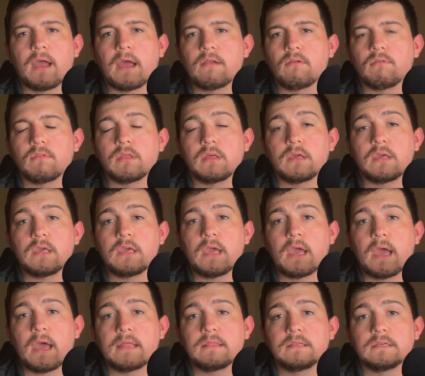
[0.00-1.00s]
I don't think he
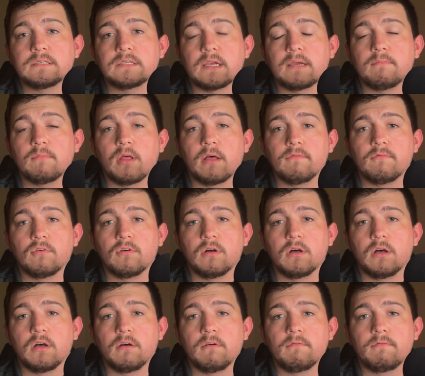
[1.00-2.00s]
had the same level
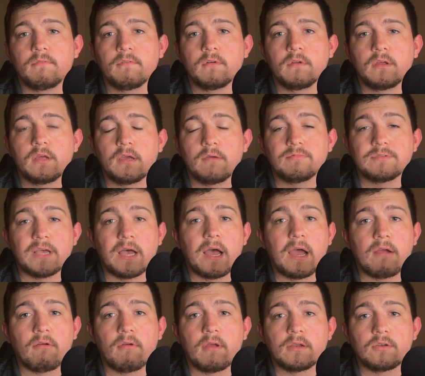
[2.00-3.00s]
of, he was a
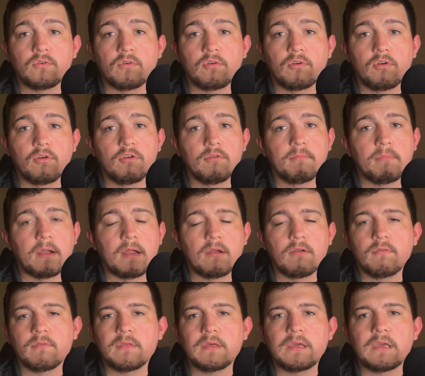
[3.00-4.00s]
high-ranked recruit, but I
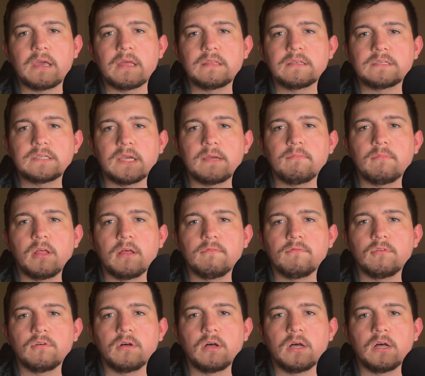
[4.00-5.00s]
don't think he had the same
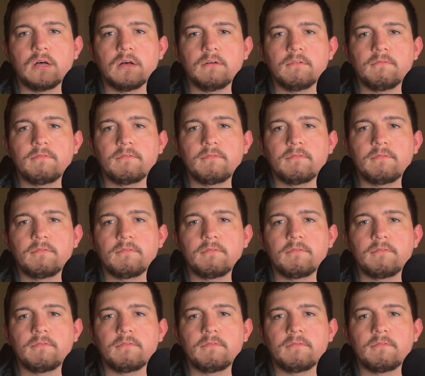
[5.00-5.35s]
level of